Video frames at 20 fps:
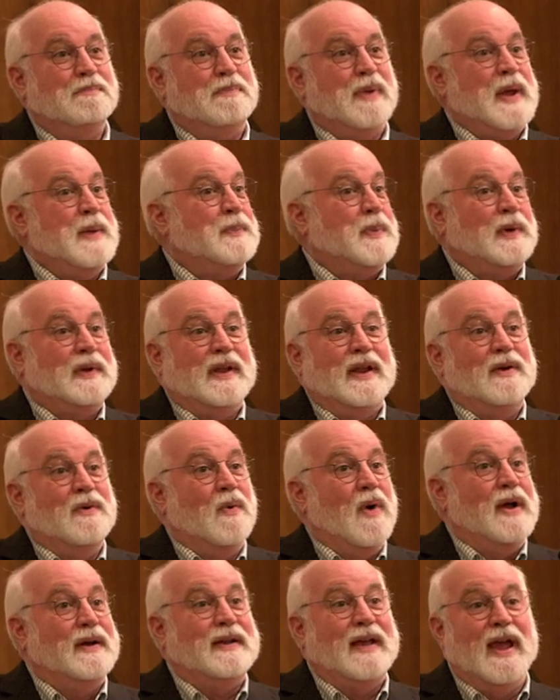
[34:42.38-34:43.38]
People didn't
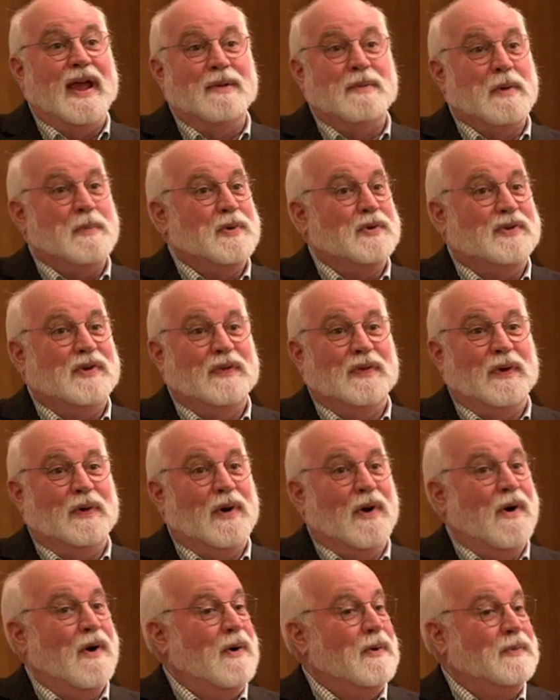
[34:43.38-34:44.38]
want gang members in
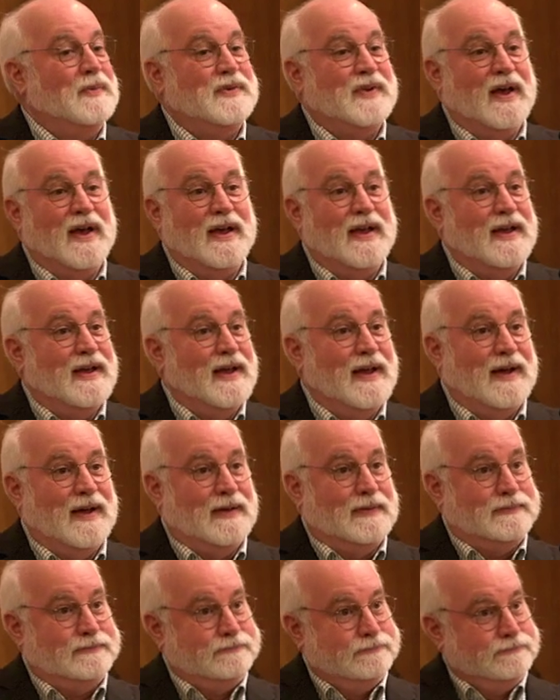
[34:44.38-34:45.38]
their homes. I